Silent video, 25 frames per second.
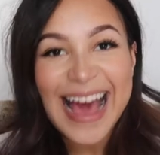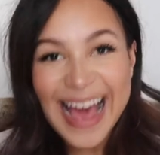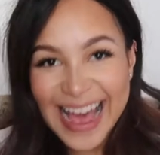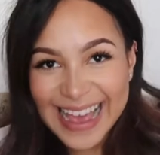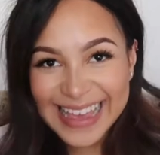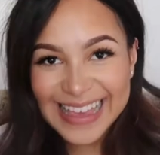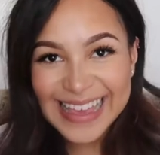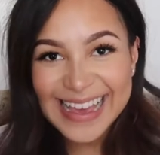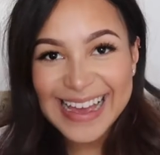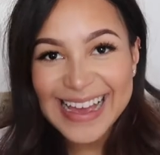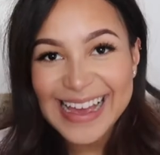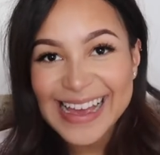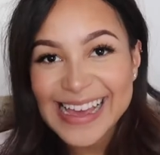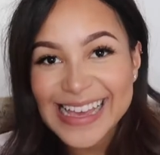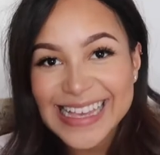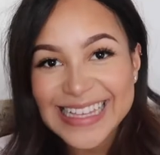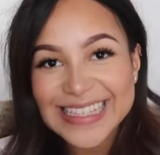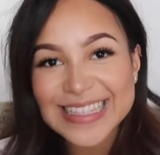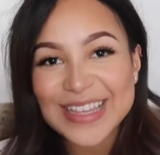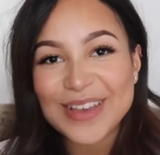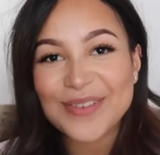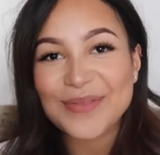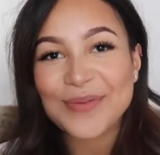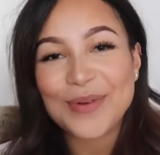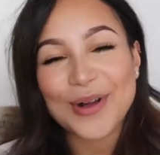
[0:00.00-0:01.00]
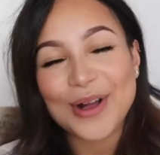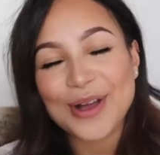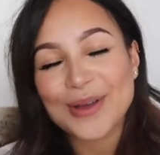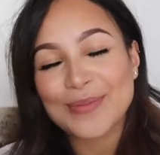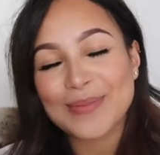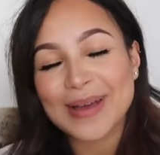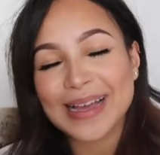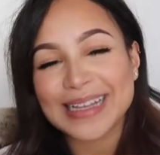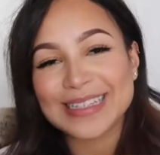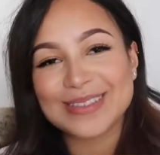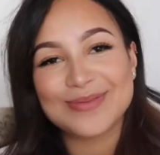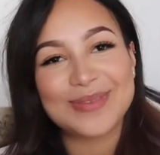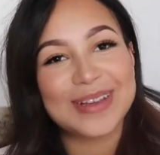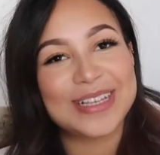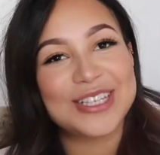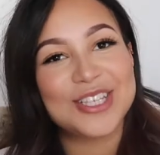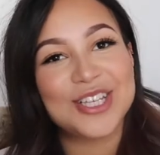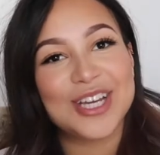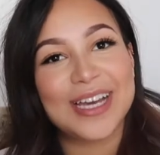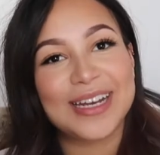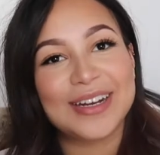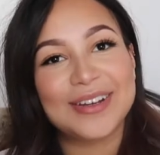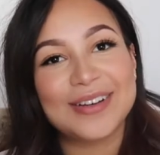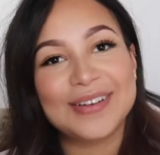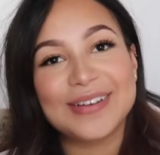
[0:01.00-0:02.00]
Hi guys, welcome back to my
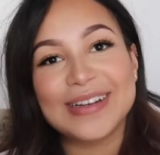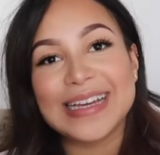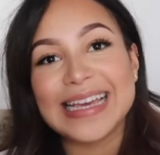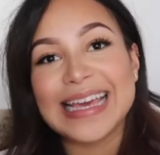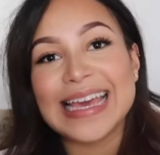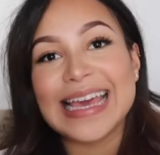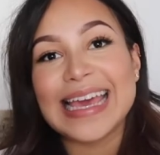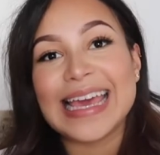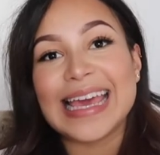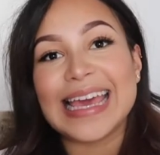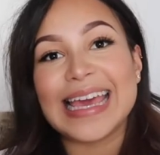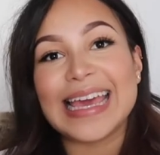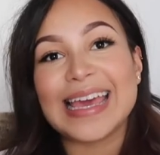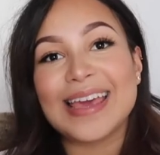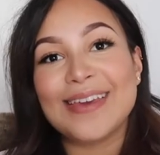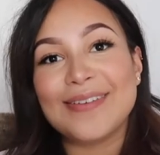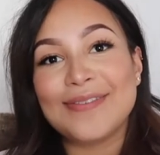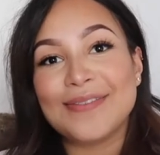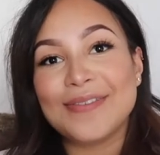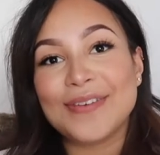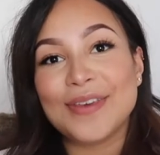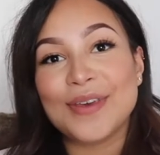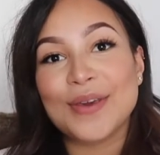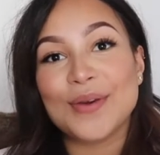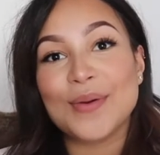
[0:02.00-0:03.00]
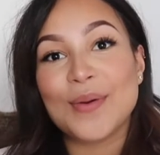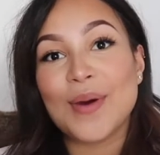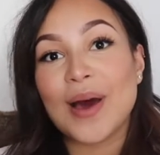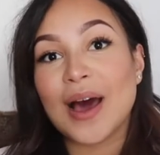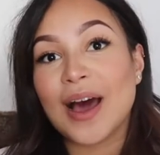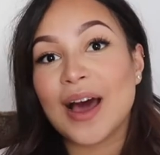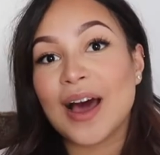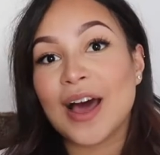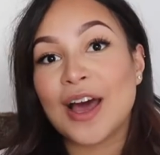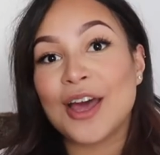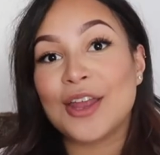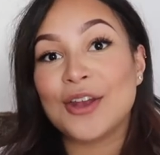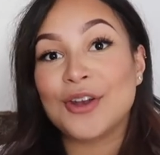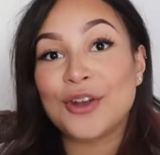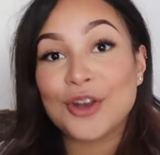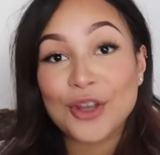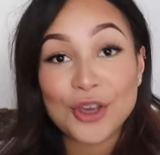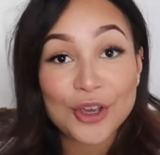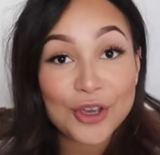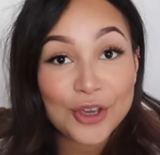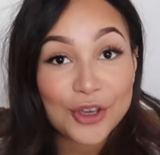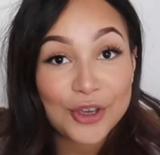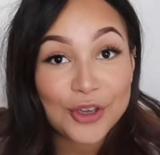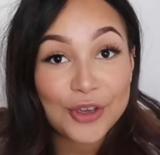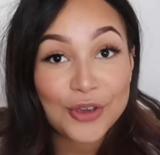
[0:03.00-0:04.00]
channel. If you are
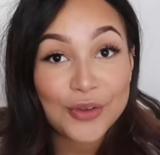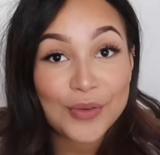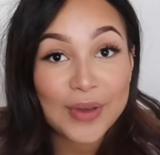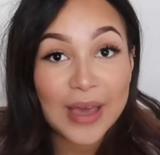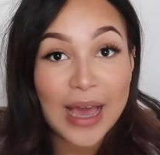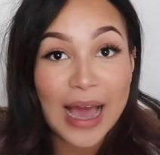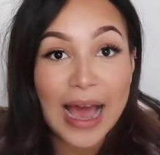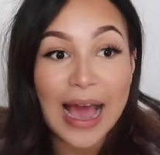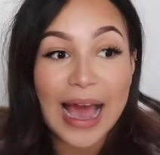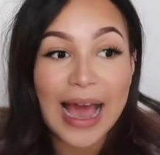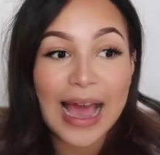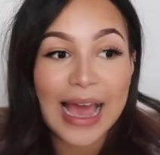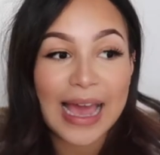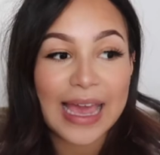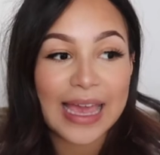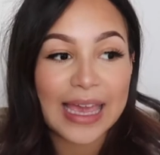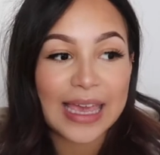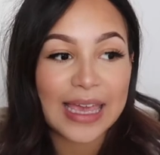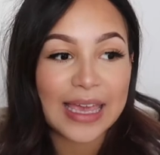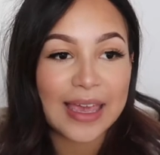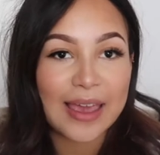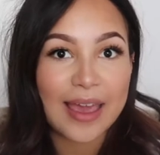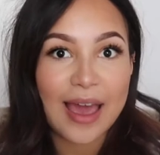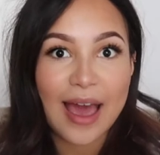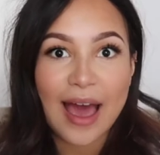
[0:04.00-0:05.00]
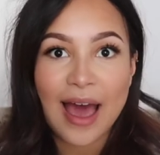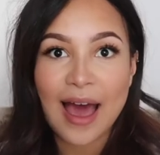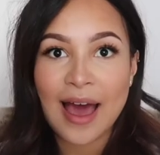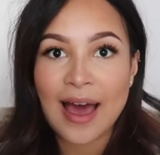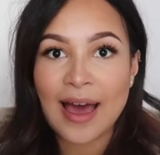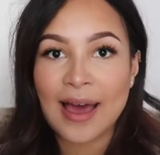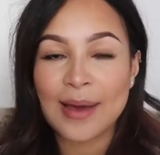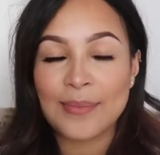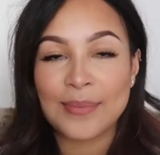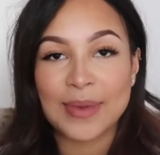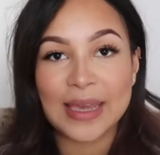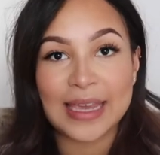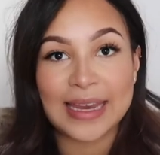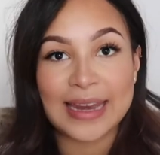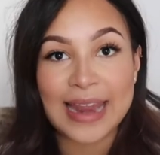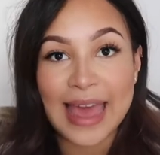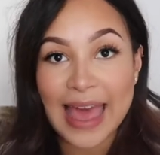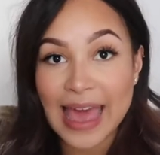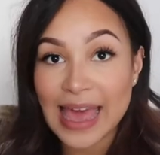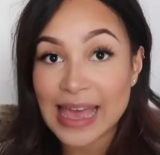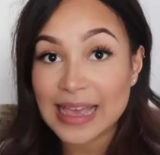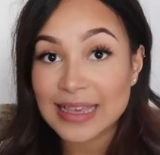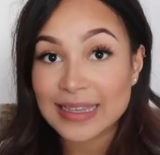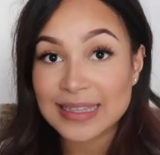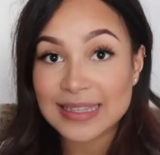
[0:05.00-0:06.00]
new, I am
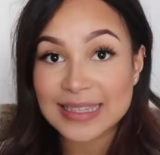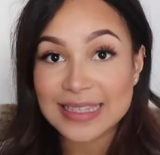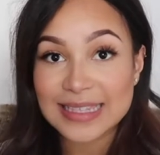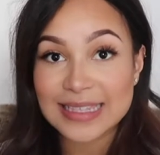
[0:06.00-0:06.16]
Ines.